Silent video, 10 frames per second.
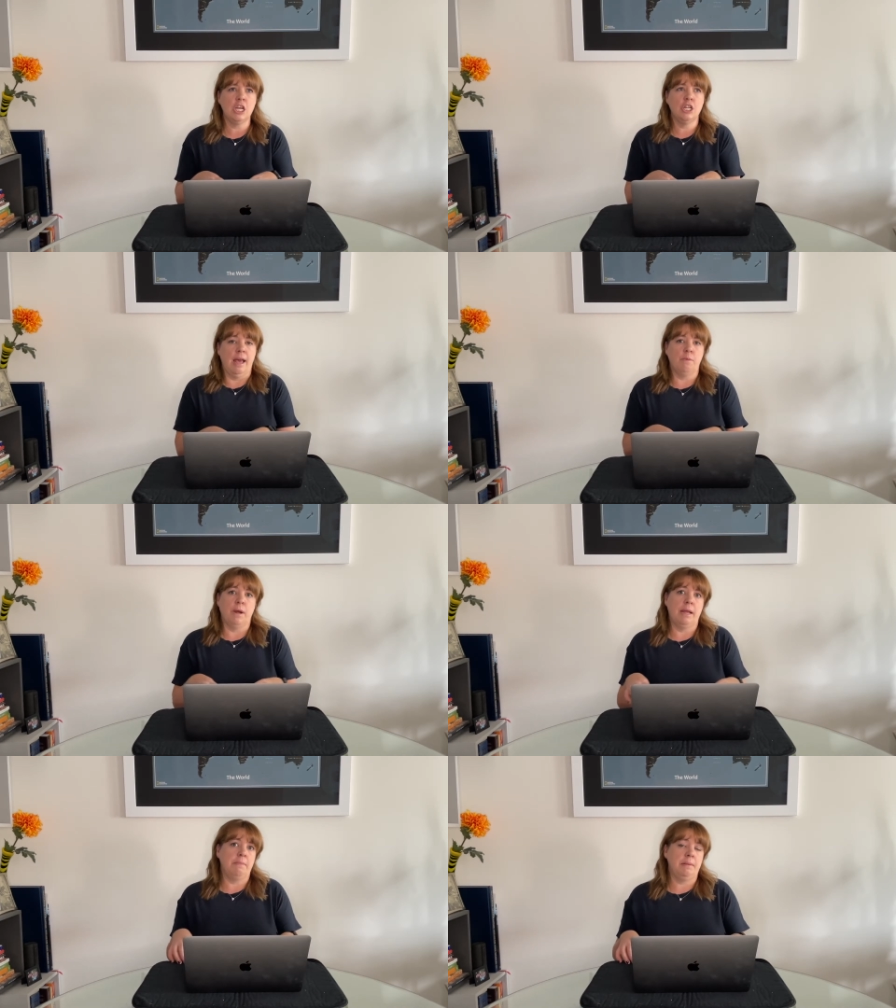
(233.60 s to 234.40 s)
And
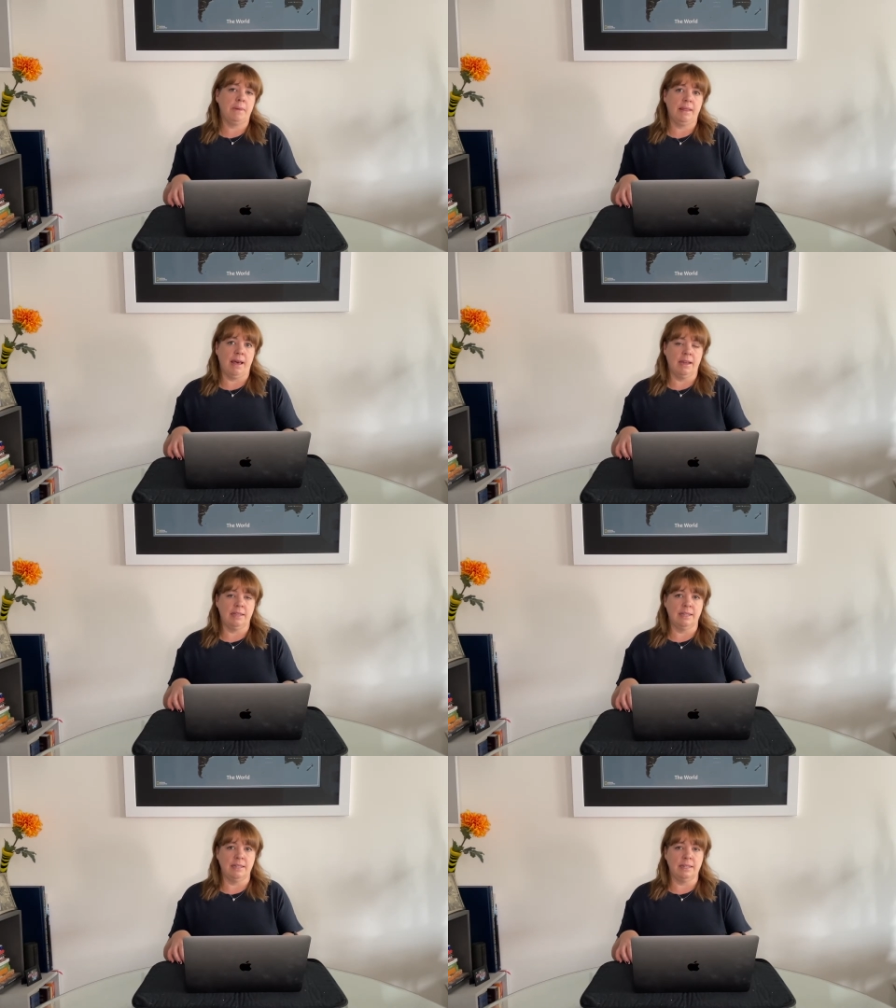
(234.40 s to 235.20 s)
what I mean by that
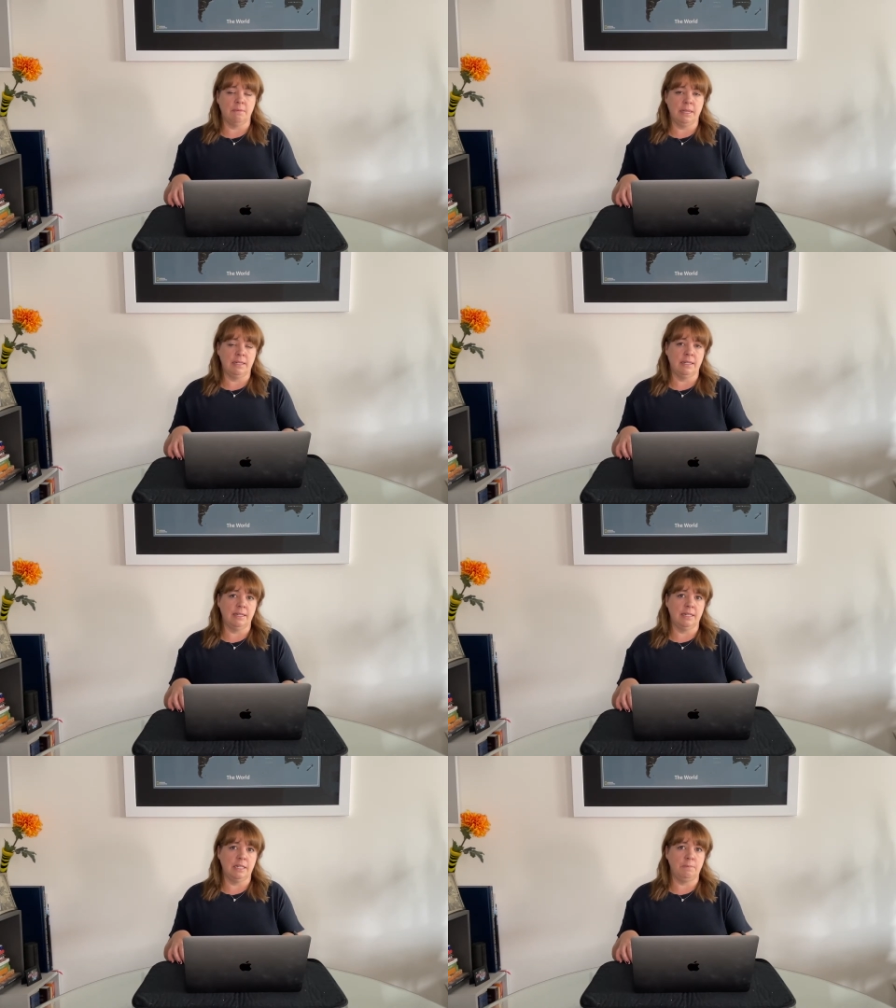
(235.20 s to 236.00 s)
is, in some
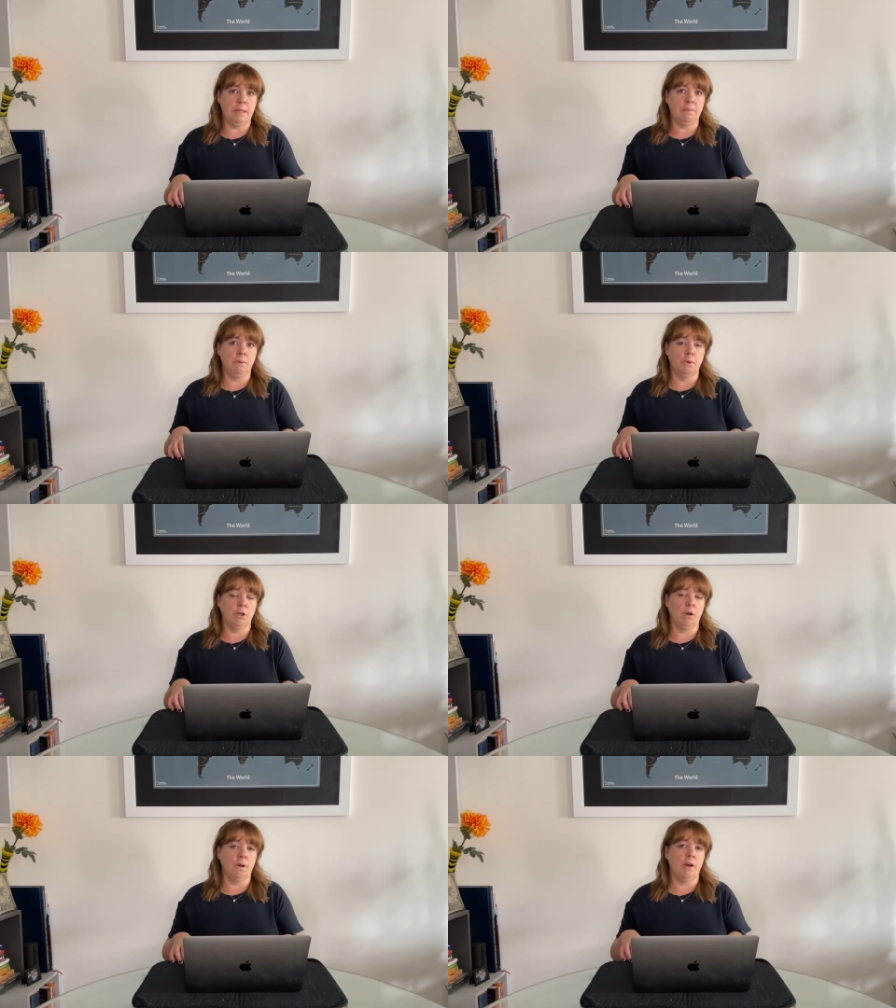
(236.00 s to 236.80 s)
instances, people will
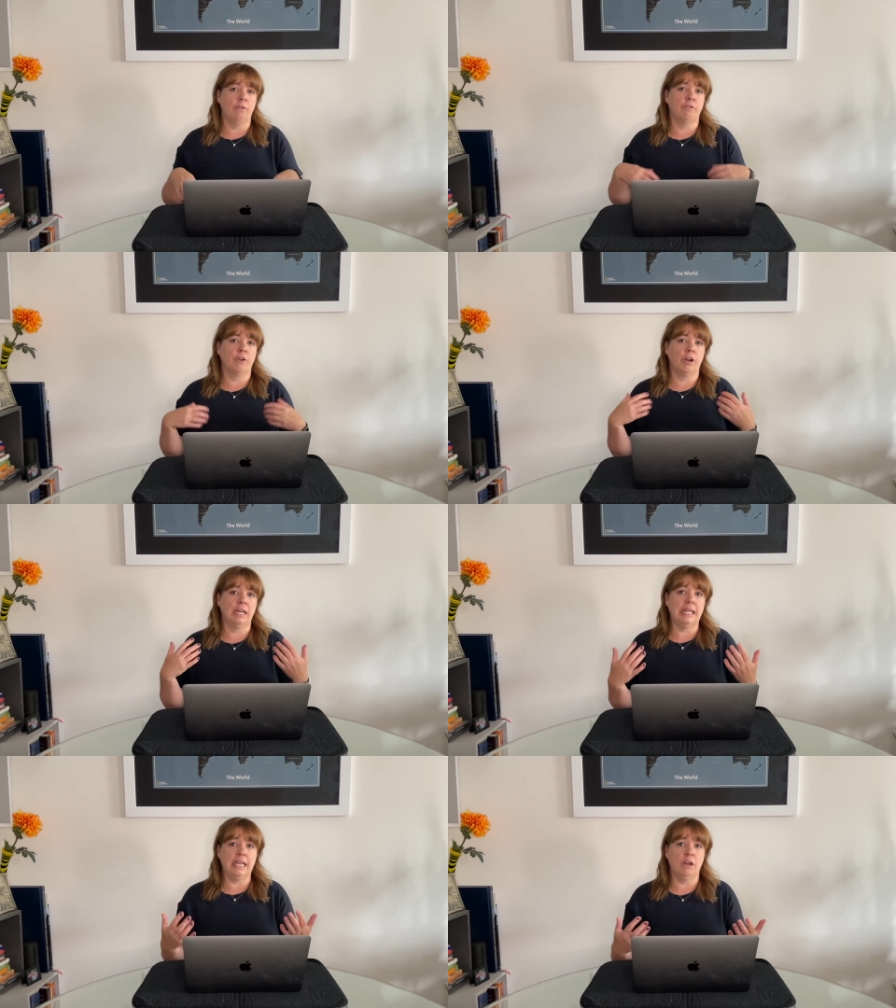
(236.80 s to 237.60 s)
go out for
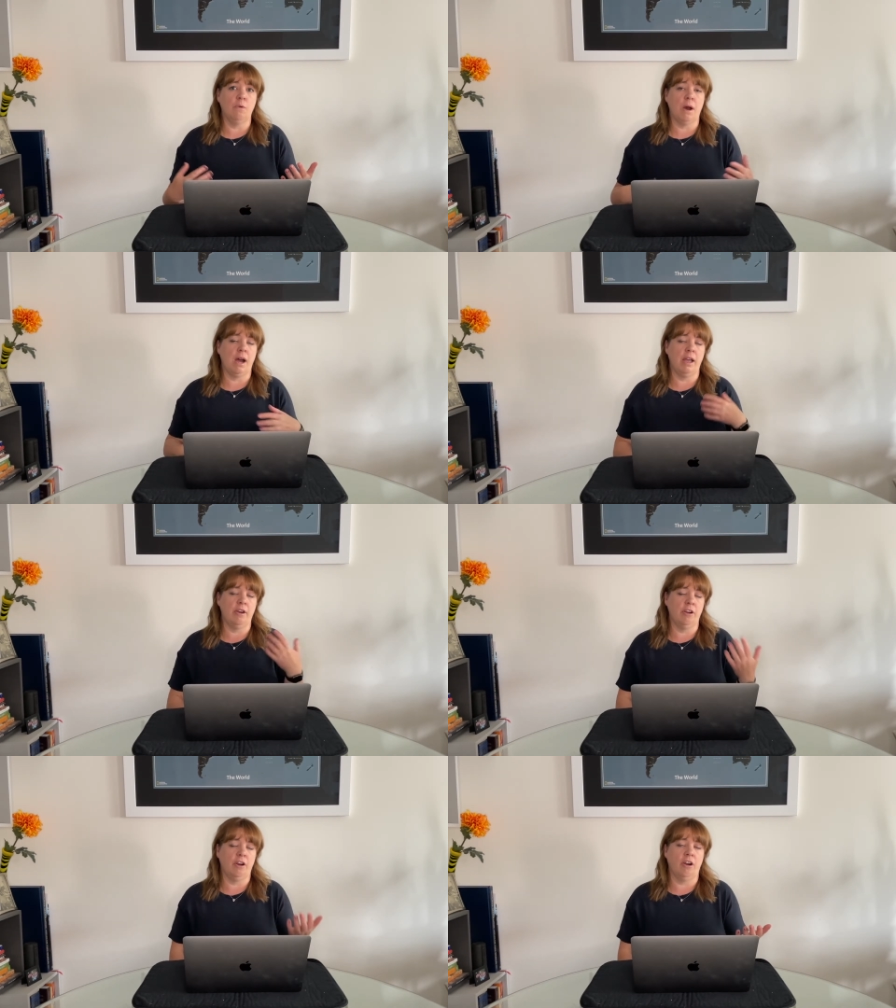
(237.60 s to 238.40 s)
an EOI
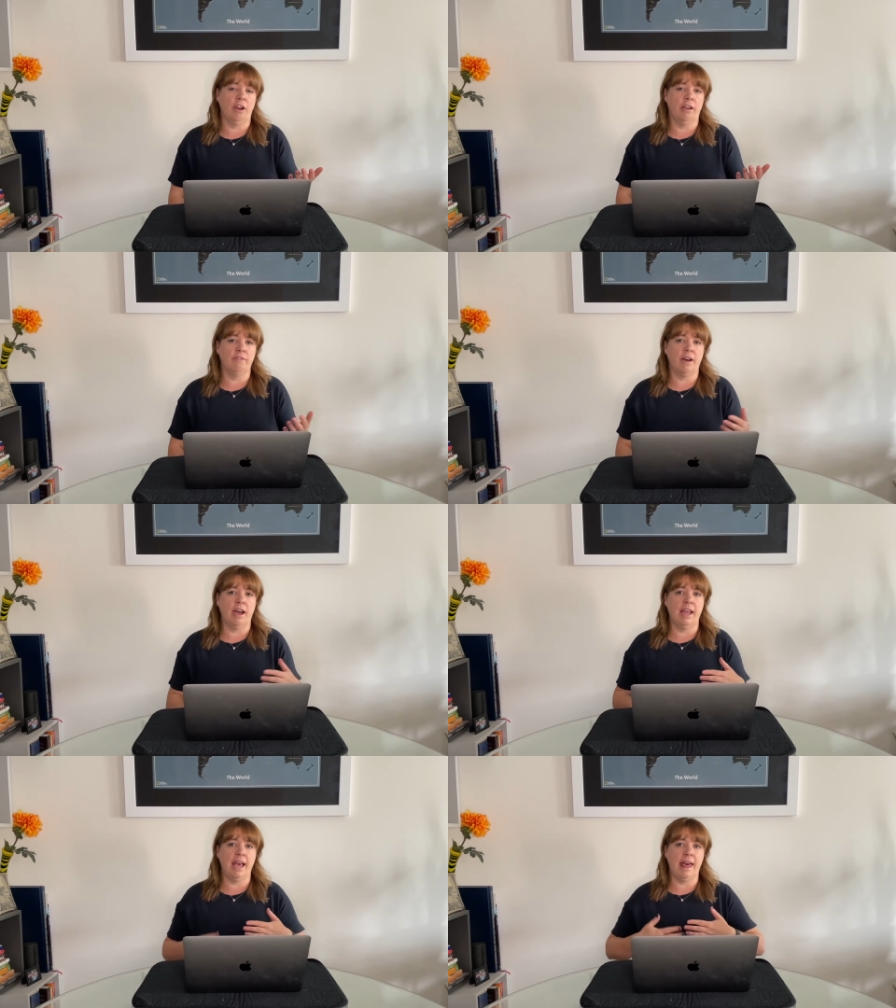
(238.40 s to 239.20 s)
or an
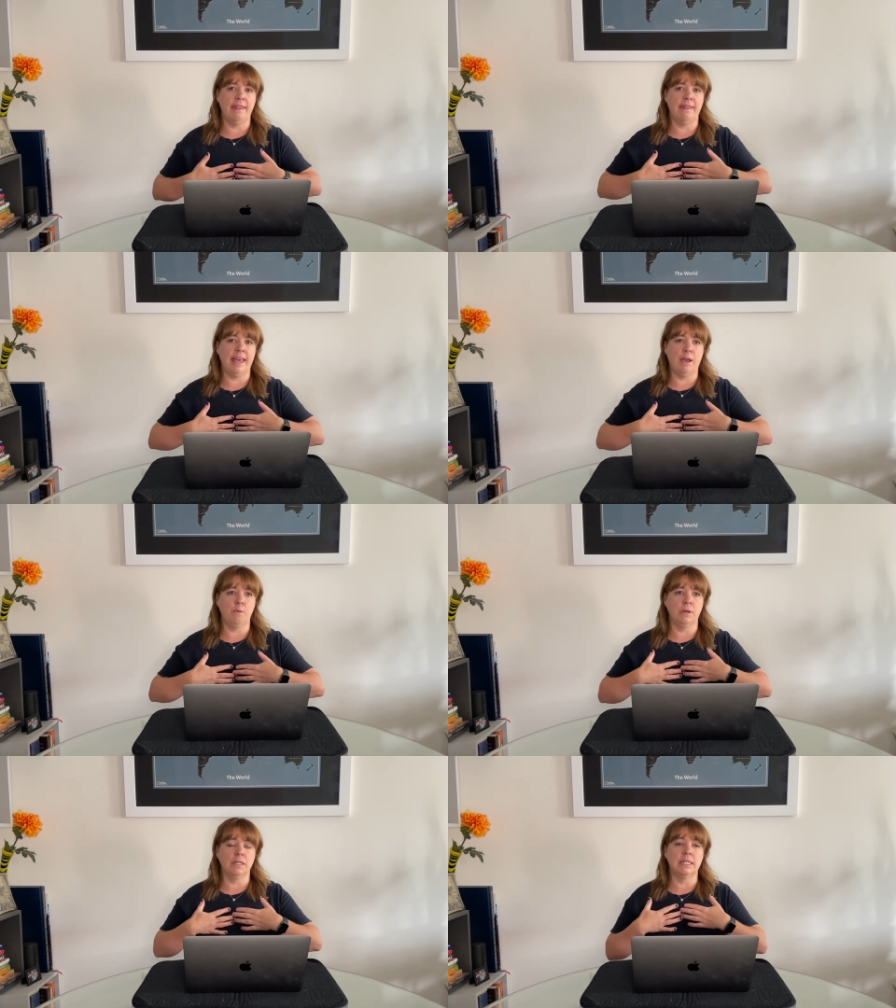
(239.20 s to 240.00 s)
RFI and they
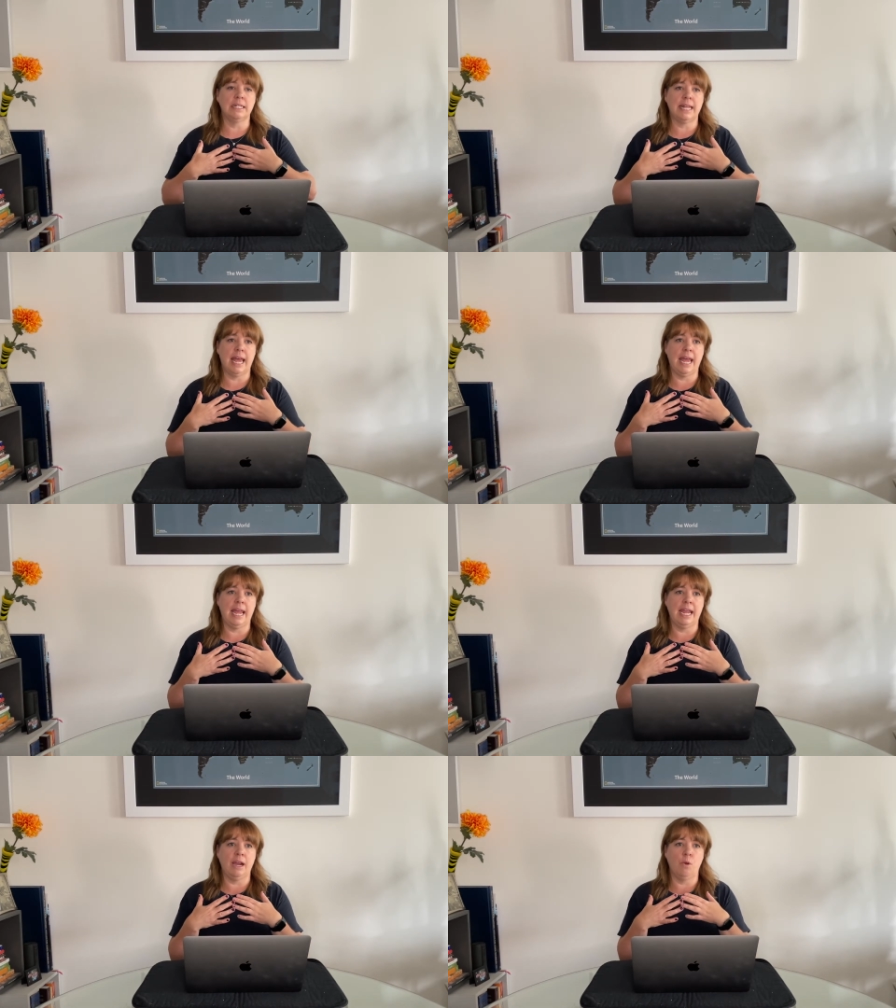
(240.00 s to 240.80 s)
will
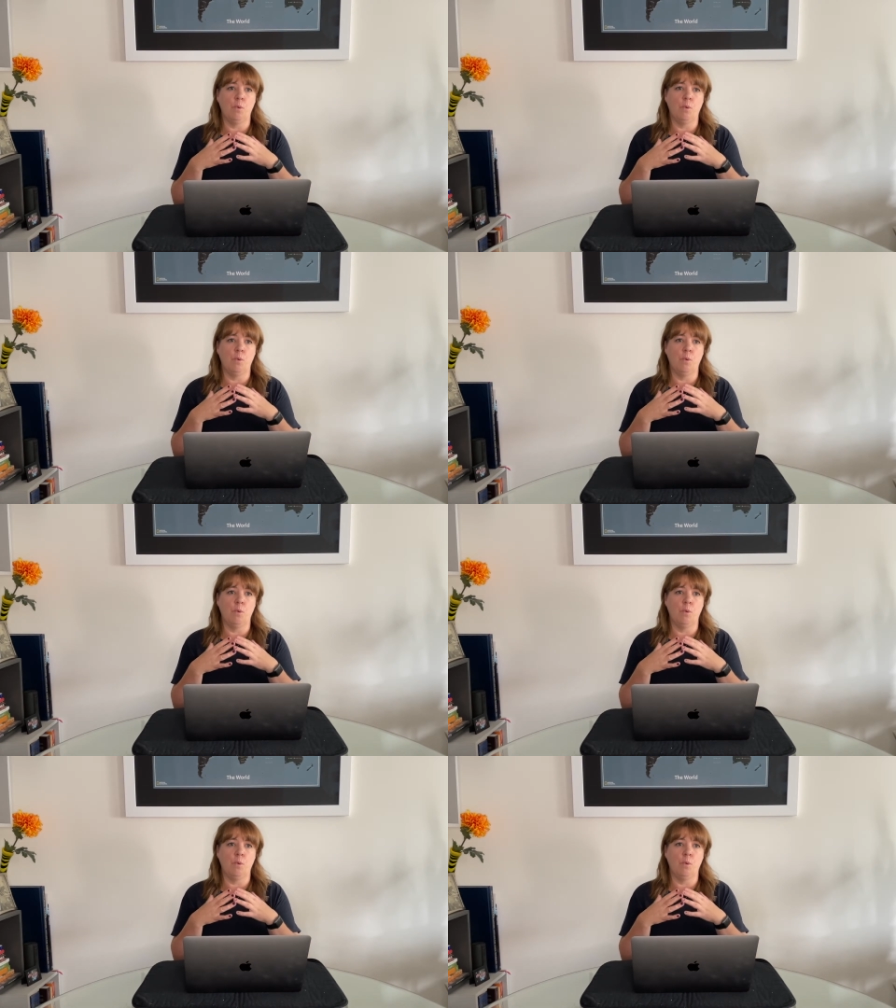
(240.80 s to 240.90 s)
say,